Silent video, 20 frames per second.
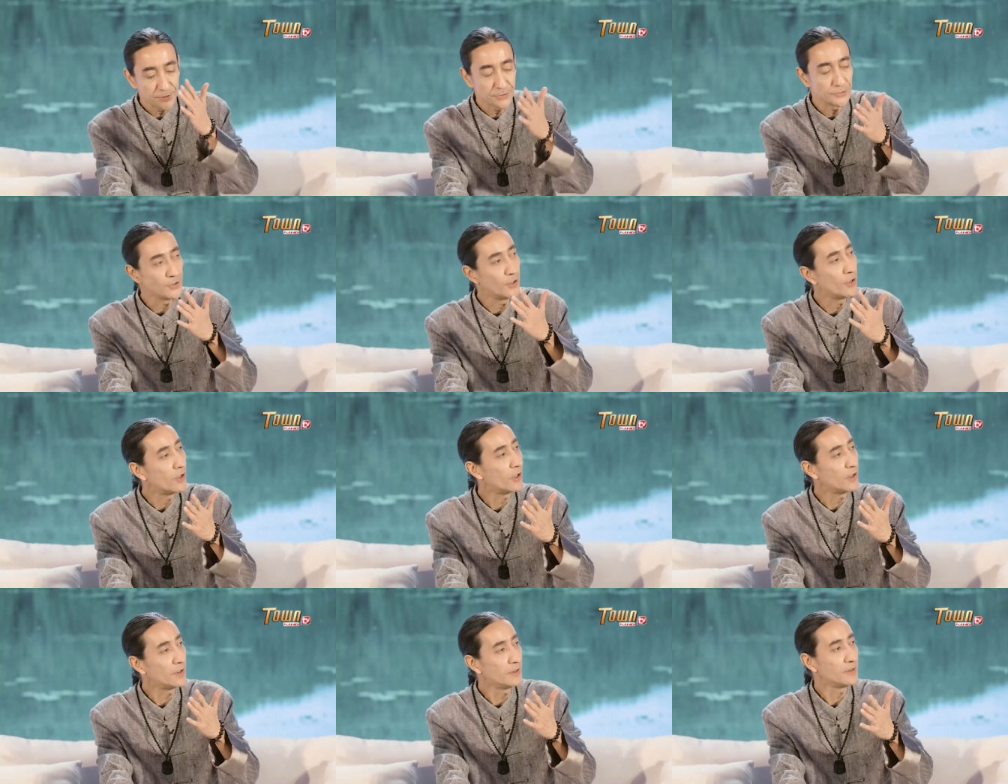the
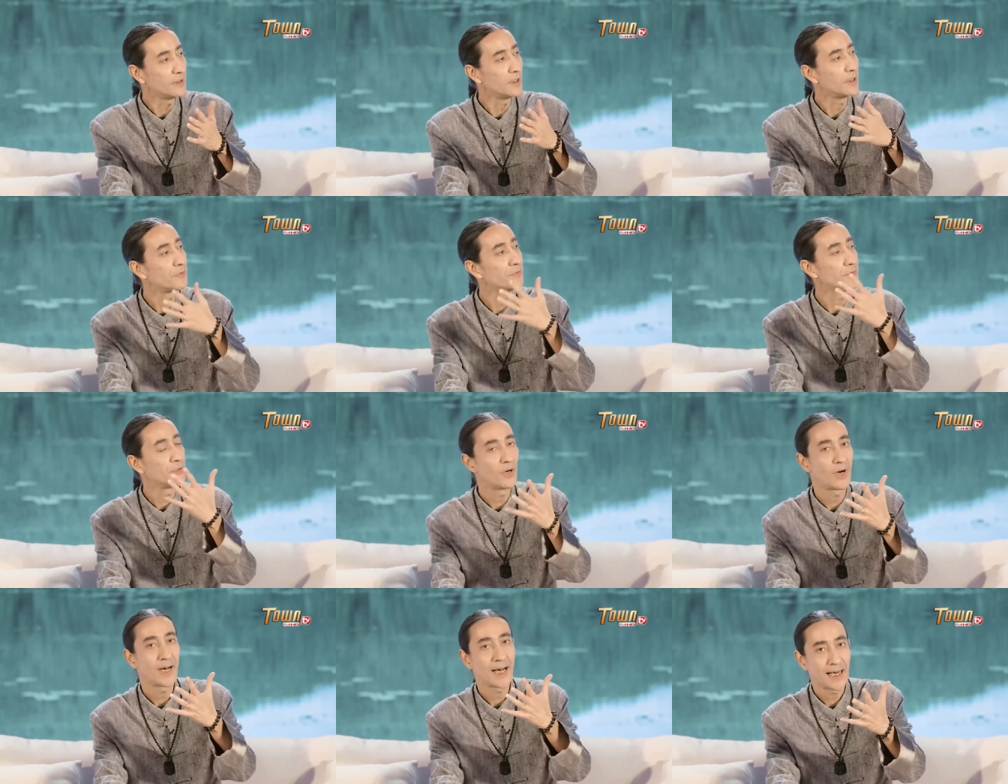door
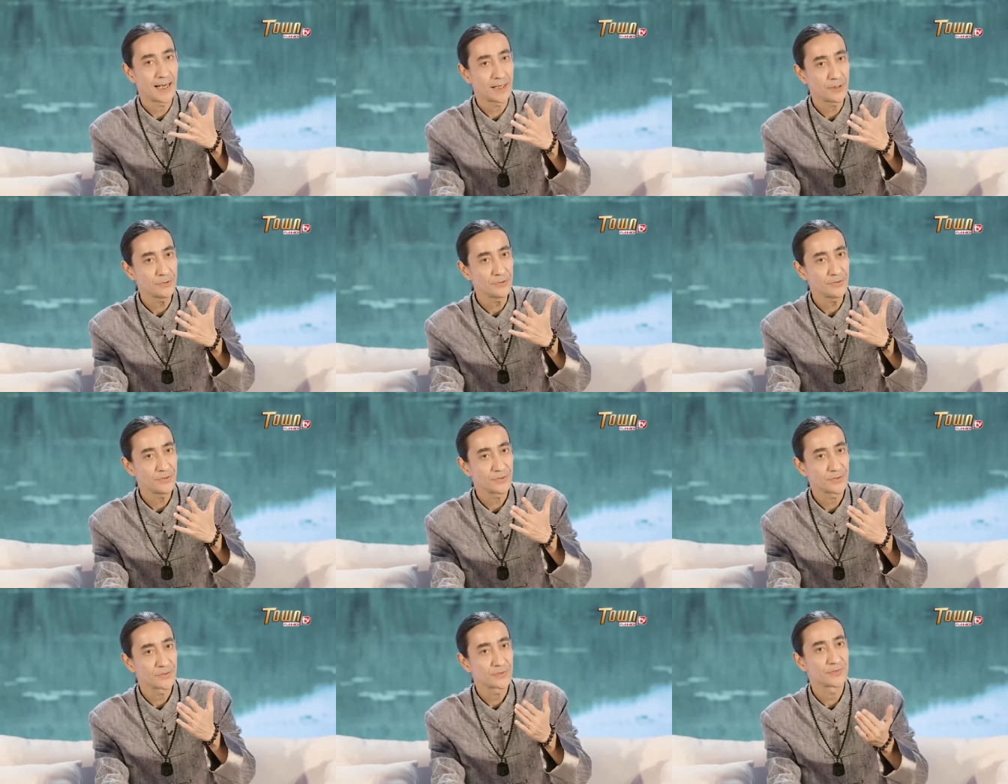of your
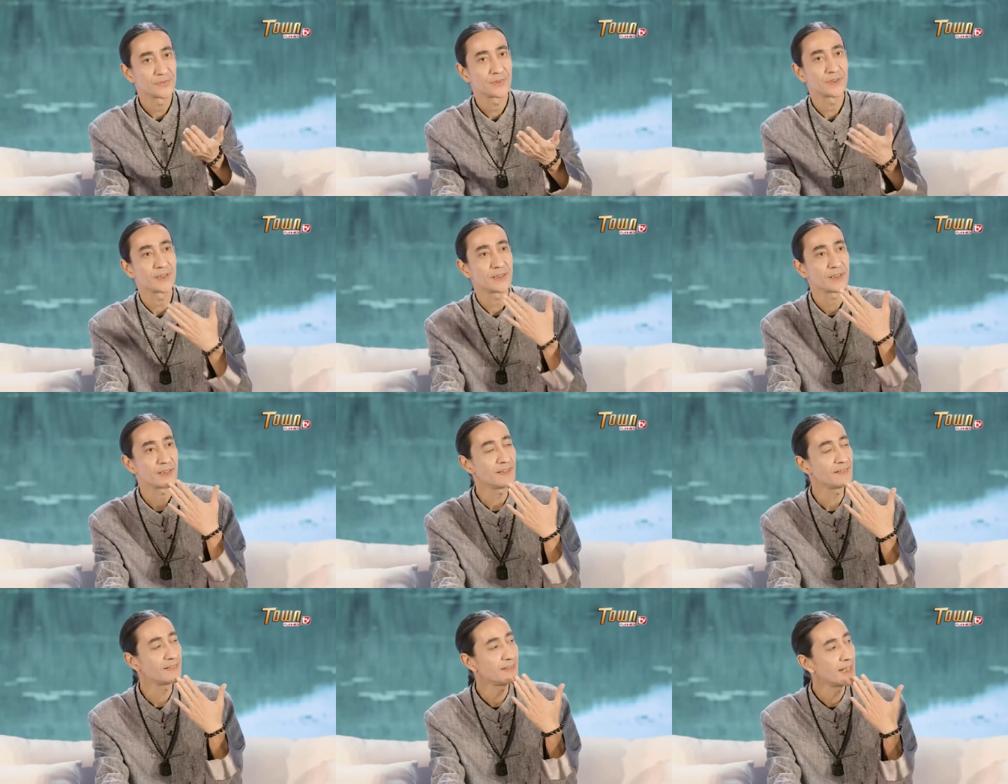house
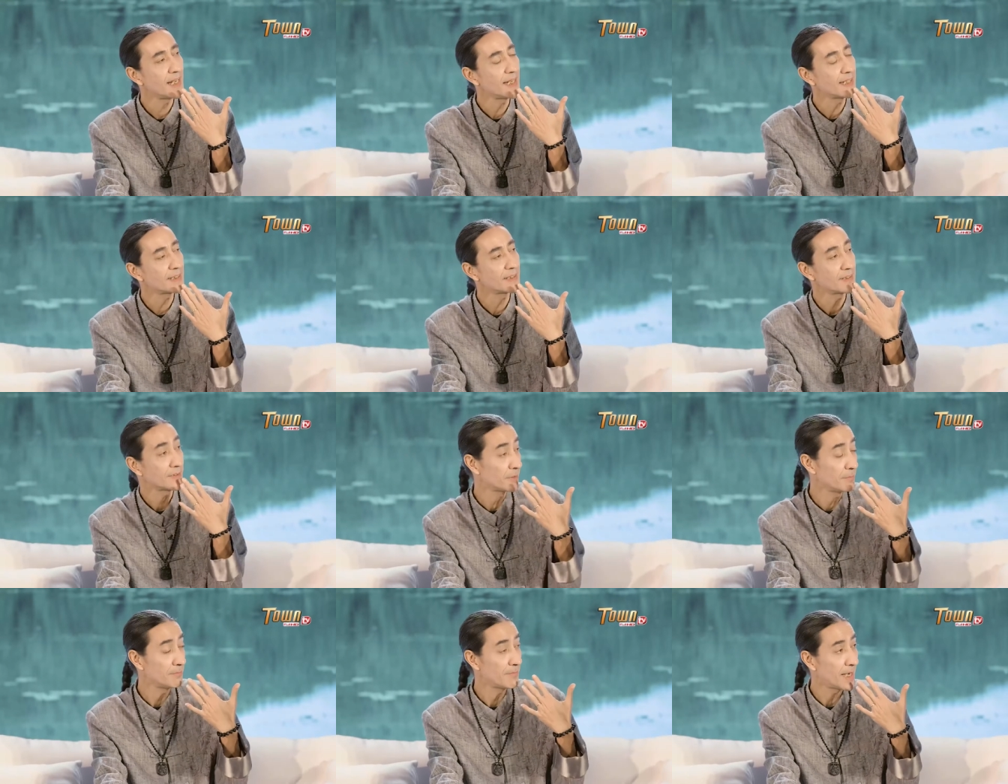is
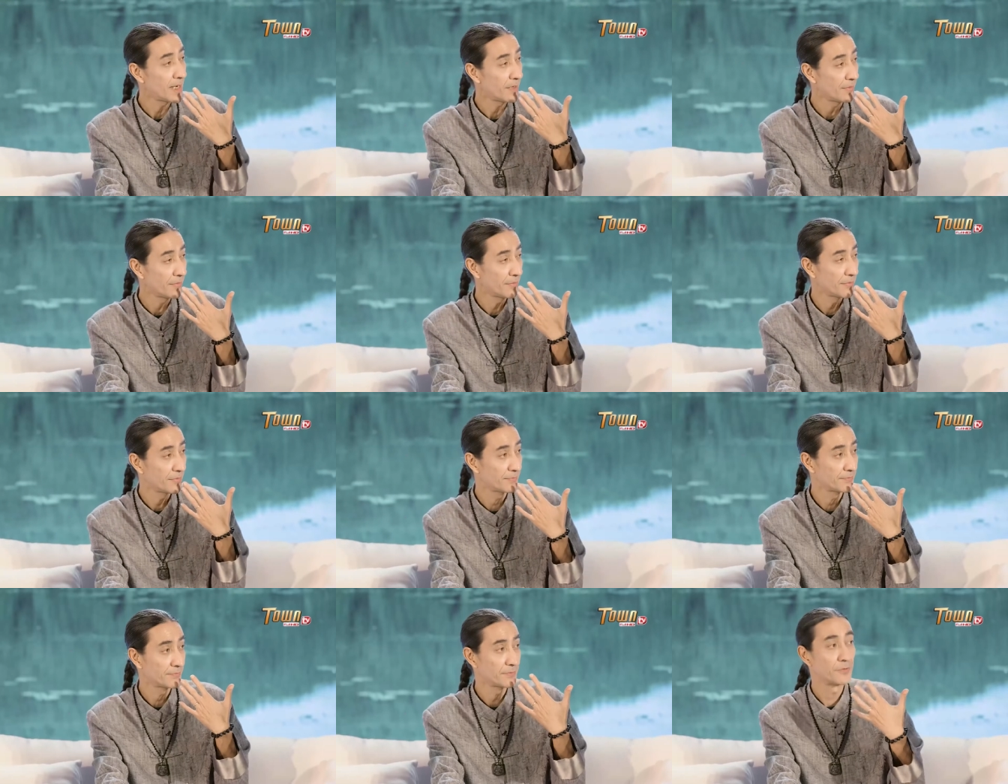like the
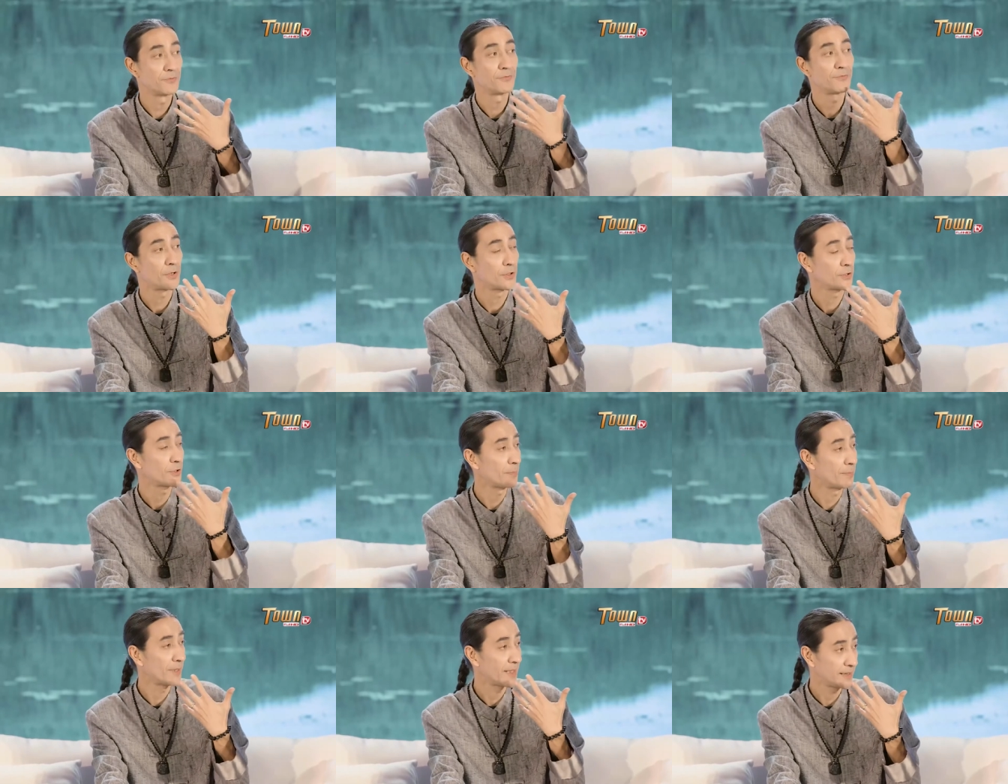mouth
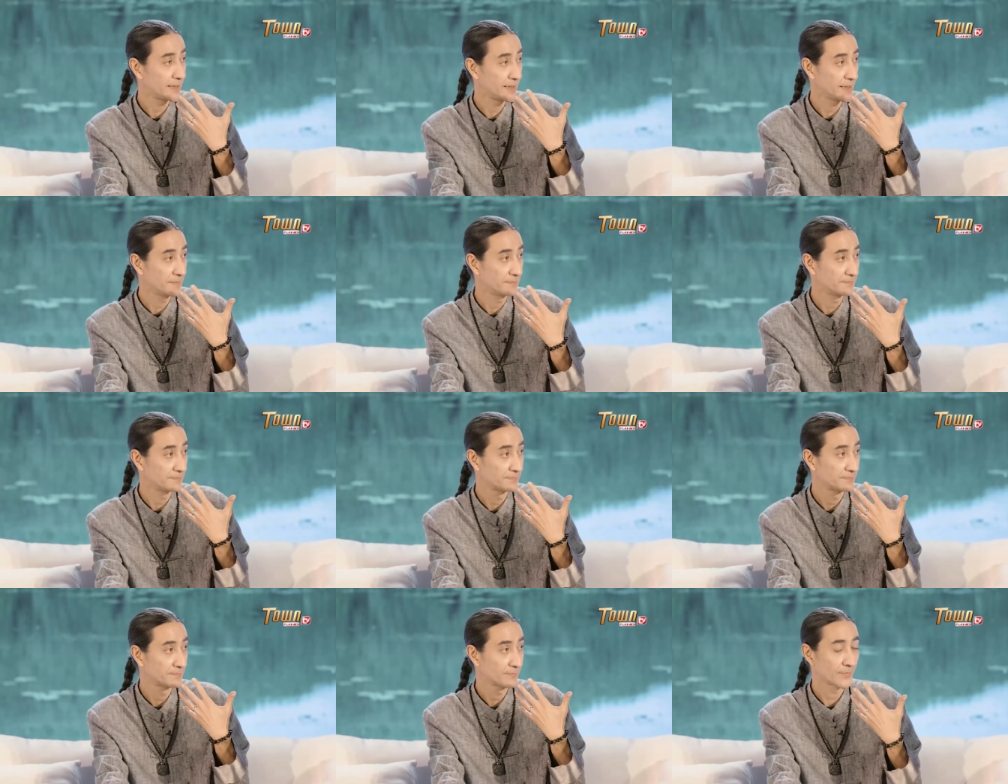for your body
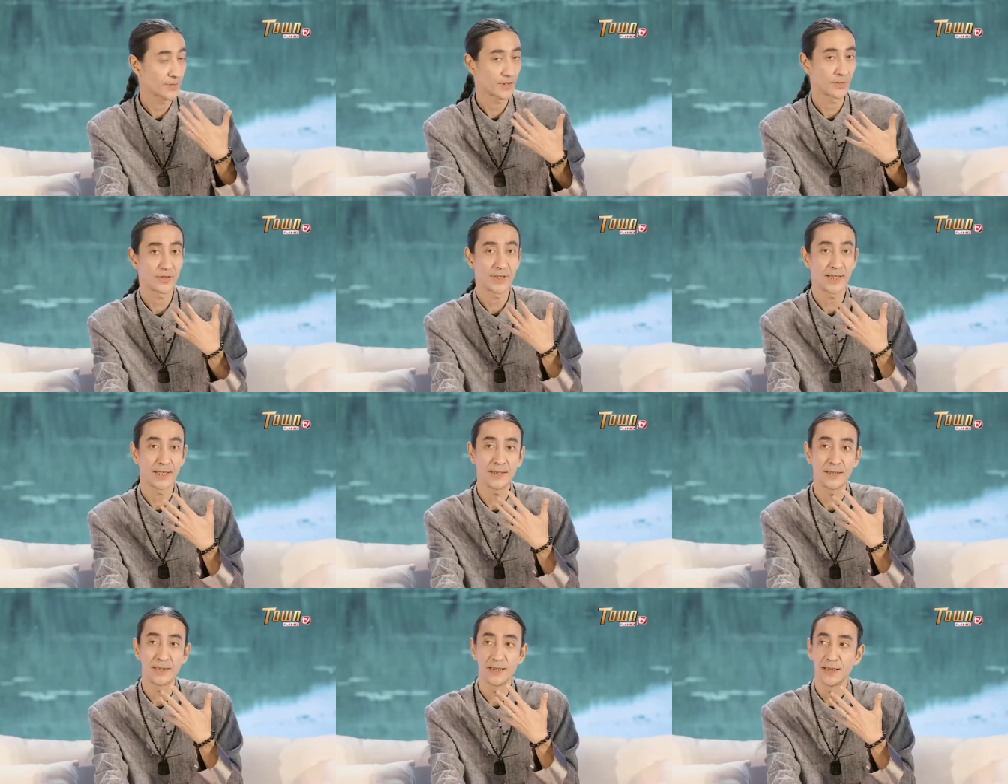
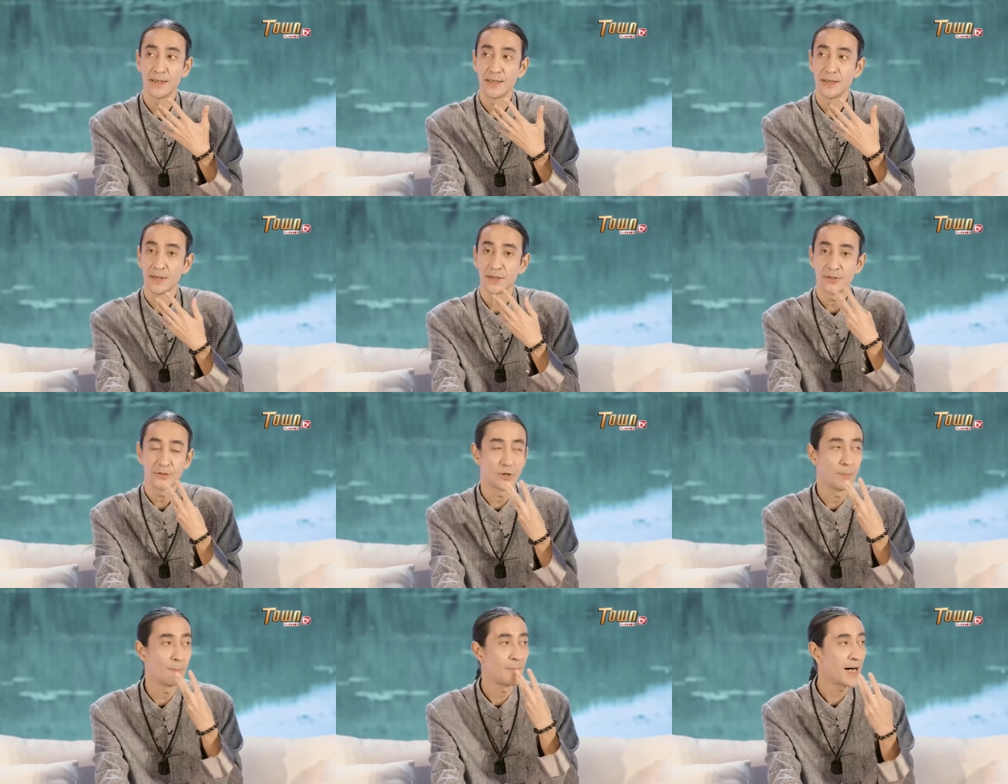okay
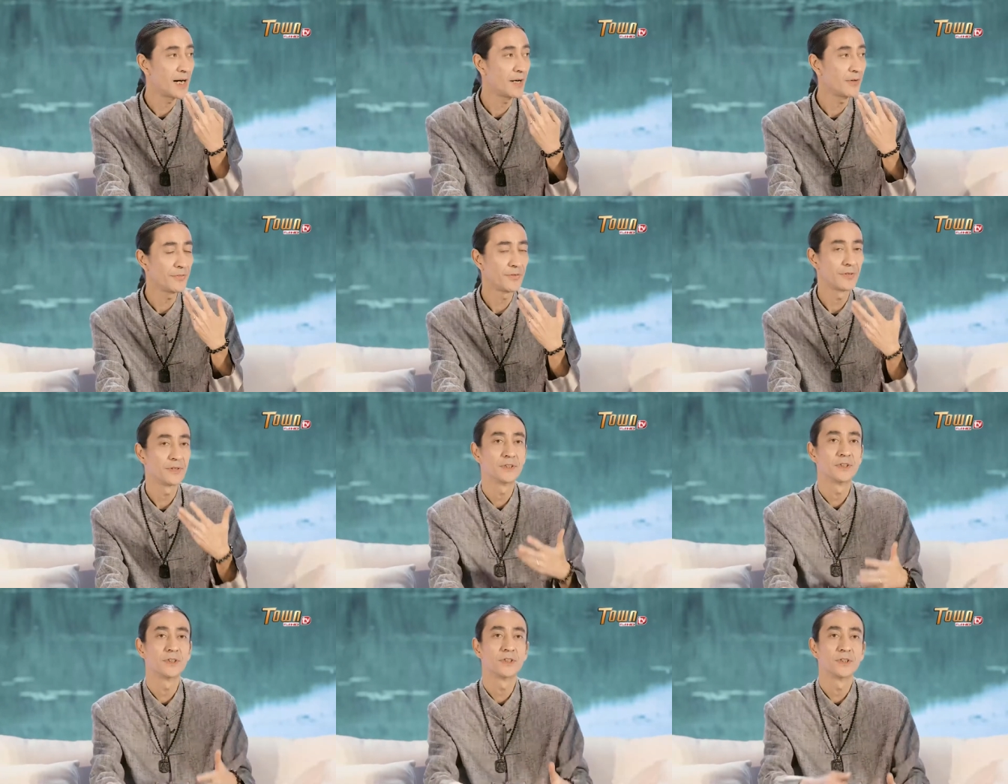your mouth